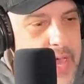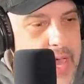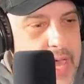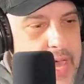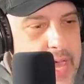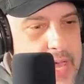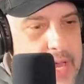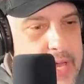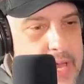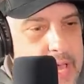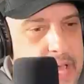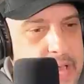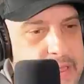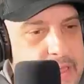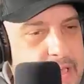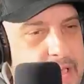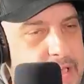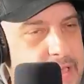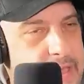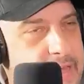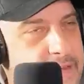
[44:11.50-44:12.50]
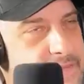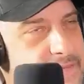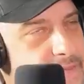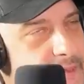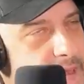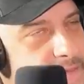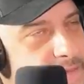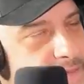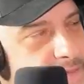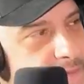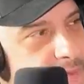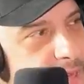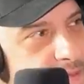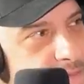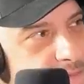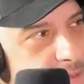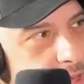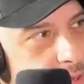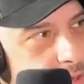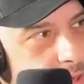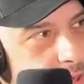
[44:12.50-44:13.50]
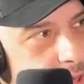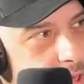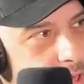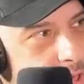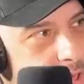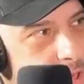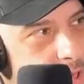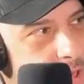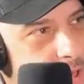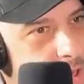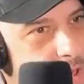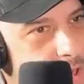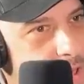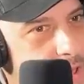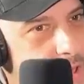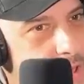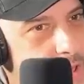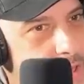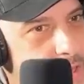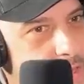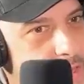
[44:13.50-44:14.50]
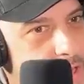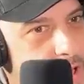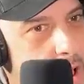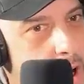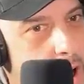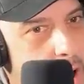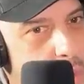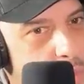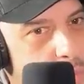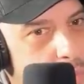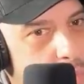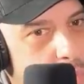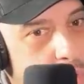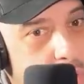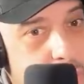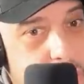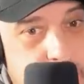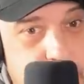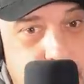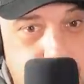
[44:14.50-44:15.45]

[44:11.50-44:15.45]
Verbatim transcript: and uh, they, they they they filled uh, the car with bullets,